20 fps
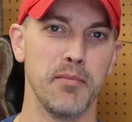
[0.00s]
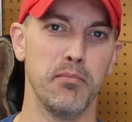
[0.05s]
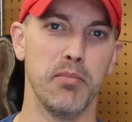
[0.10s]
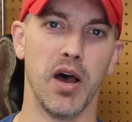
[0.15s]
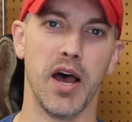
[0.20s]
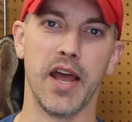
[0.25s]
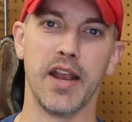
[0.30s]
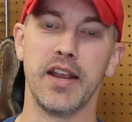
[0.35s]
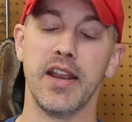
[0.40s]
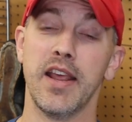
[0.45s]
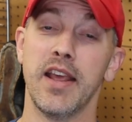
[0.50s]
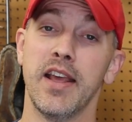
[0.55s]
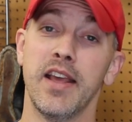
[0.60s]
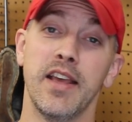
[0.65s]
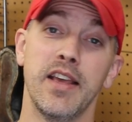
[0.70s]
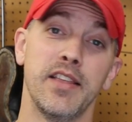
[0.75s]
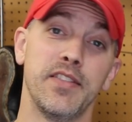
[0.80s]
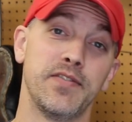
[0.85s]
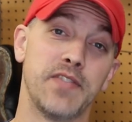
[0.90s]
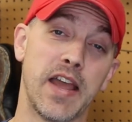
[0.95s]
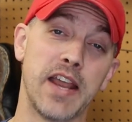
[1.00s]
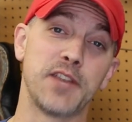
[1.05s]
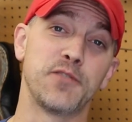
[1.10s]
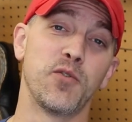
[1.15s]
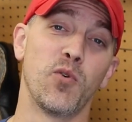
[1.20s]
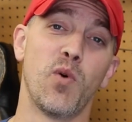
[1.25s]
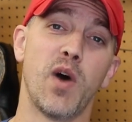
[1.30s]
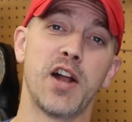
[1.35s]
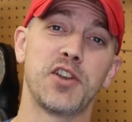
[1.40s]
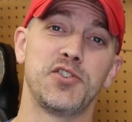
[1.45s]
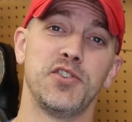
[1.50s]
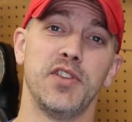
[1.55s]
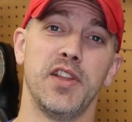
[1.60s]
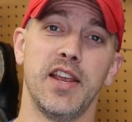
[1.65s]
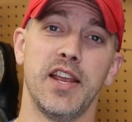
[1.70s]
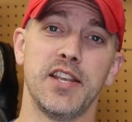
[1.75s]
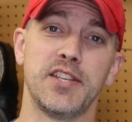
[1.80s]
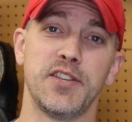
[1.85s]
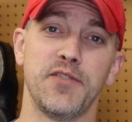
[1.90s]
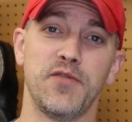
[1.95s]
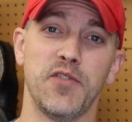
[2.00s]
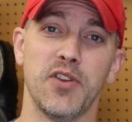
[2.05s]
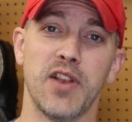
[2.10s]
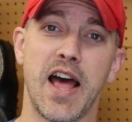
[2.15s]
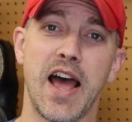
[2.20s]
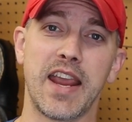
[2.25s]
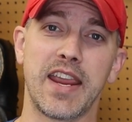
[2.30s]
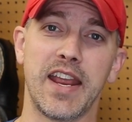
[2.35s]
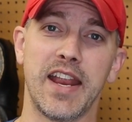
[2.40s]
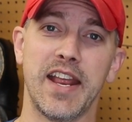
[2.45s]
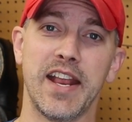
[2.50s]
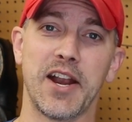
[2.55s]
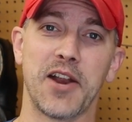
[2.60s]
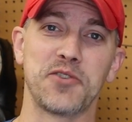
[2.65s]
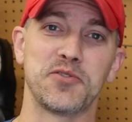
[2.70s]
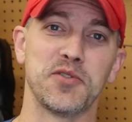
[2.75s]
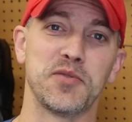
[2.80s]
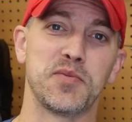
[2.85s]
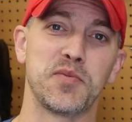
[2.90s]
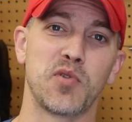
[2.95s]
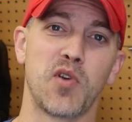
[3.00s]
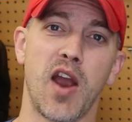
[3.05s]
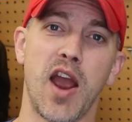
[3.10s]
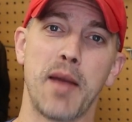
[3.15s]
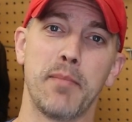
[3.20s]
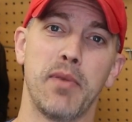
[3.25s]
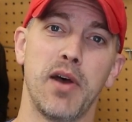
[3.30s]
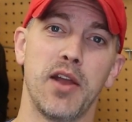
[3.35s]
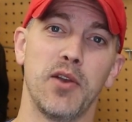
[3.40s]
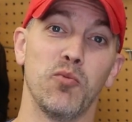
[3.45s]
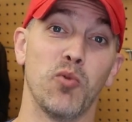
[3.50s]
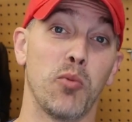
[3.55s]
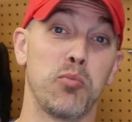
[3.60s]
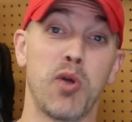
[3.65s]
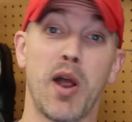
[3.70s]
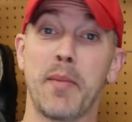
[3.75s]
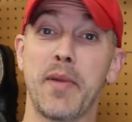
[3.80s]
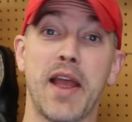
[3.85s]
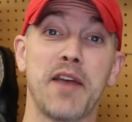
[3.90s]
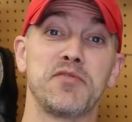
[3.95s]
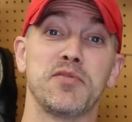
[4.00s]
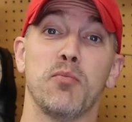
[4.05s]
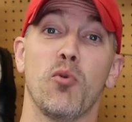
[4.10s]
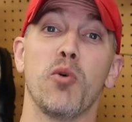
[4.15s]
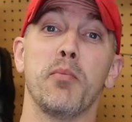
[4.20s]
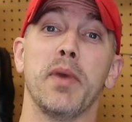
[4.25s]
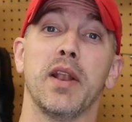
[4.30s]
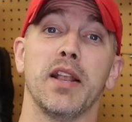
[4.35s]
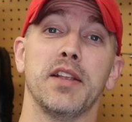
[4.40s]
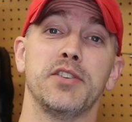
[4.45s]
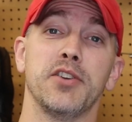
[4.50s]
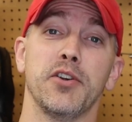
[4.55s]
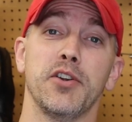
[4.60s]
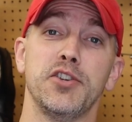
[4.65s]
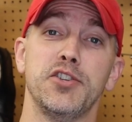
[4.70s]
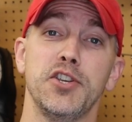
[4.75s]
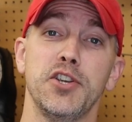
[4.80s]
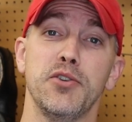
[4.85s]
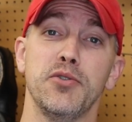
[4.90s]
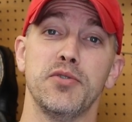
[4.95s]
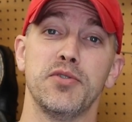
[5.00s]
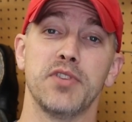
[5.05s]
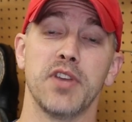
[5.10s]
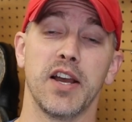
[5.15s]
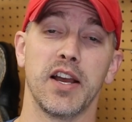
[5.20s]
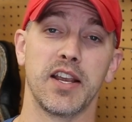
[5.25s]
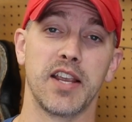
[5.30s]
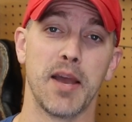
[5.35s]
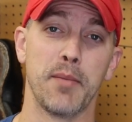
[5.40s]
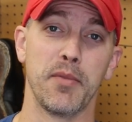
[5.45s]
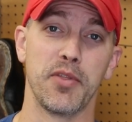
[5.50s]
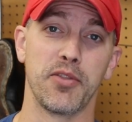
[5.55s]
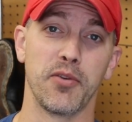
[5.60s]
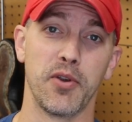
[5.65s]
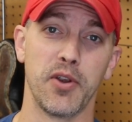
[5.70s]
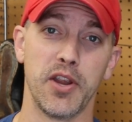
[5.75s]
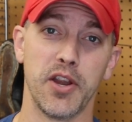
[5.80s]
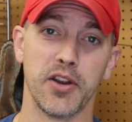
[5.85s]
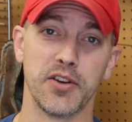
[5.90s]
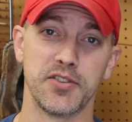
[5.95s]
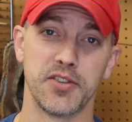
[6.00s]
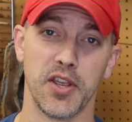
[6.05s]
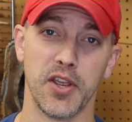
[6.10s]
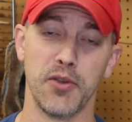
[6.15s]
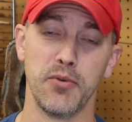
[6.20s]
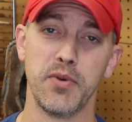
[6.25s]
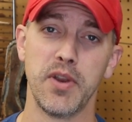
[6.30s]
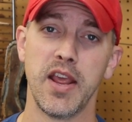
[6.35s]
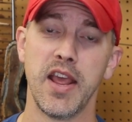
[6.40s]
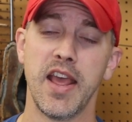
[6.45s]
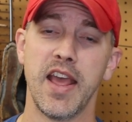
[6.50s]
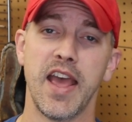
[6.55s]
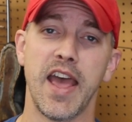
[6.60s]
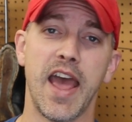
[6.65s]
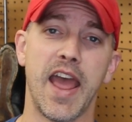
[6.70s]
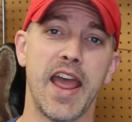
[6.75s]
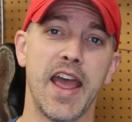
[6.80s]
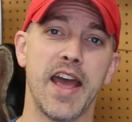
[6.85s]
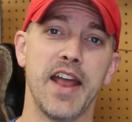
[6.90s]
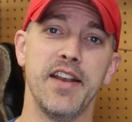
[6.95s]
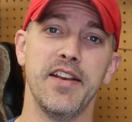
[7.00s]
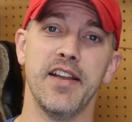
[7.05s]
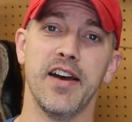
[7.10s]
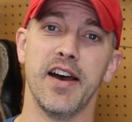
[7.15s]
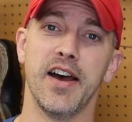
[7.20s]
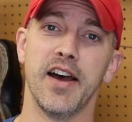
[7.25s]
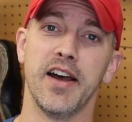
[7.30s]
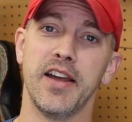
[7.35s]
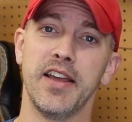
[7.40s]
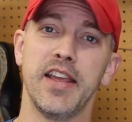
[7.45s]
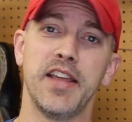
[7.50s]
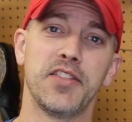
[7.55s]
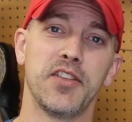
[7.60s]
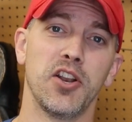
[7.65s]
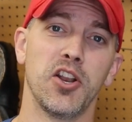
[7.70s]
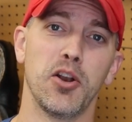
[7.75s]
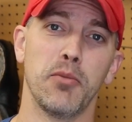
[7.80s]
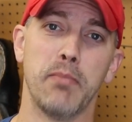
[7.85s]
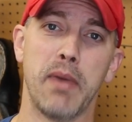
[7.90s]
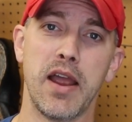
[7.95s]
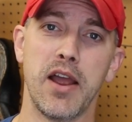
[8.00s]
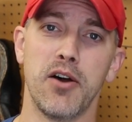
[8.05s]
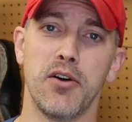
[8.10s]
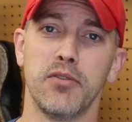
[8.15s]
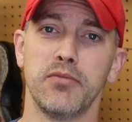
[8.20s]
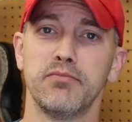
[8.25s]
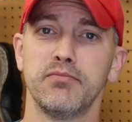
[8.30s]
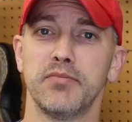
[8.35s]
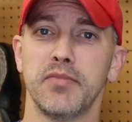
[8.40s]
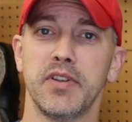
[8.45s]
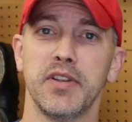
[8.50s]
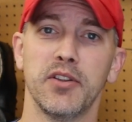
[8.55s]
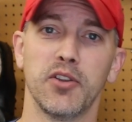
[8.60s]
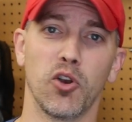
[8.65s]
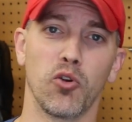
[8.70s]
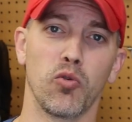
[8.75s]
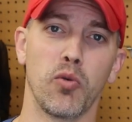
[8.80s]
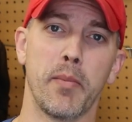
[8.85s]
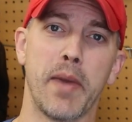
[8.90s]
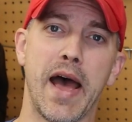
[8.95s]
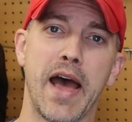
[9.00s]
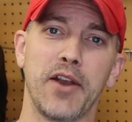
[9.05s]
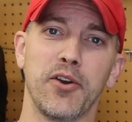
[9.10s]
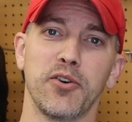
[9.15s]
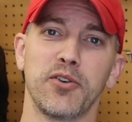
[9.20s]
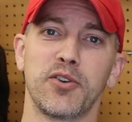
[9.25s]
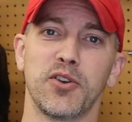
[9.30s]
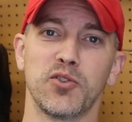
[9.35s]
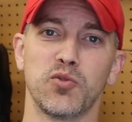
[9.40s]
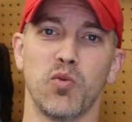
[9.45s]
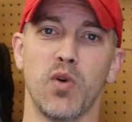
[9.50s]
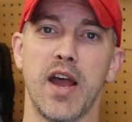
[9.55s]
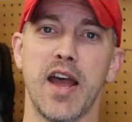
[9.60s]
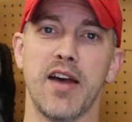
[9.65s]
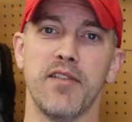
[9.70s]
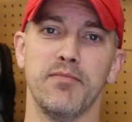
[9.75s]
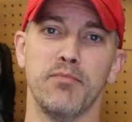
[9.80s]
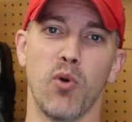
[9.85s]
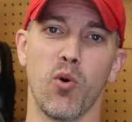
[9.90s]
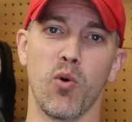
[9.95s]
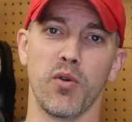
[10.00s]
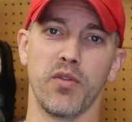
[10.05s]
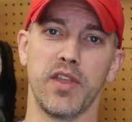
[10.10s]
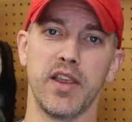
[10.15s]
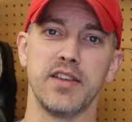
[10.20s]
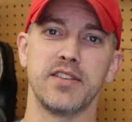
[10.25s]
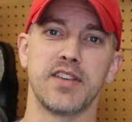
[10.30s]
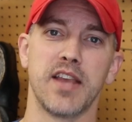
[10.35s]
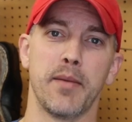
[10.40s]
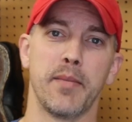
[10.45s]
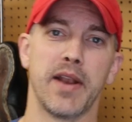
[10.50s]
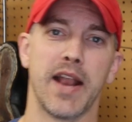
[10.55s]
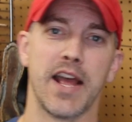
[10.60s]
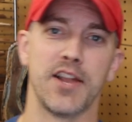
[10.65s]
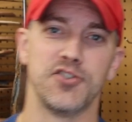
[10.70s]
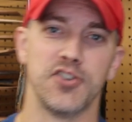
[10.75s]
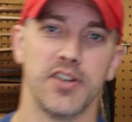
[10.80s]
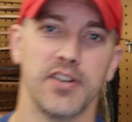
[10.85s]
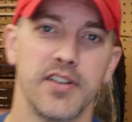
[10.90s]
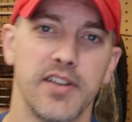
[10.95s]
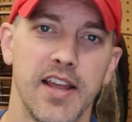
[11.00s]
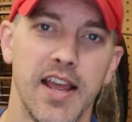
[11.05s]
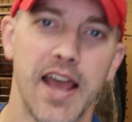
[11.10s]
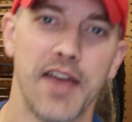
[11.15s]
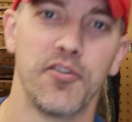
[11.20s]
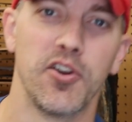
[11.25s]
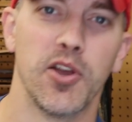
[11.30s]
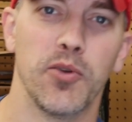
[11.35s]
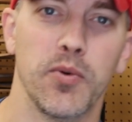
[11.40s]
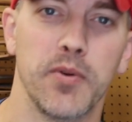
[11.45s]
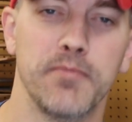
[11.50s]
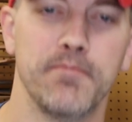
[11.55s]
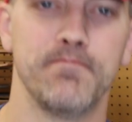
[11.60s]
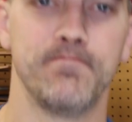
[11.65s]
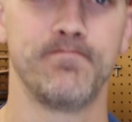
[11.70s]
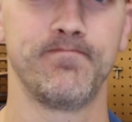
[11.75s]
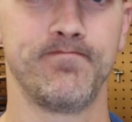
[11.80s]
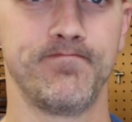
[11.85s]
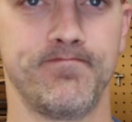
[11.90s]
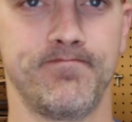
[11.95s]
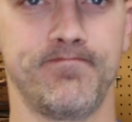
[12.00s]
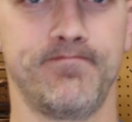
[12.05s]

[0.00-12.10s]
But thanks for watching this. If you like it, hit our subscribe button. We'll probably have some more military shoes uh, coming through here soon. And uh, hit the little bell, a little reminder, because we'll have more of these coming at you. Have a good one.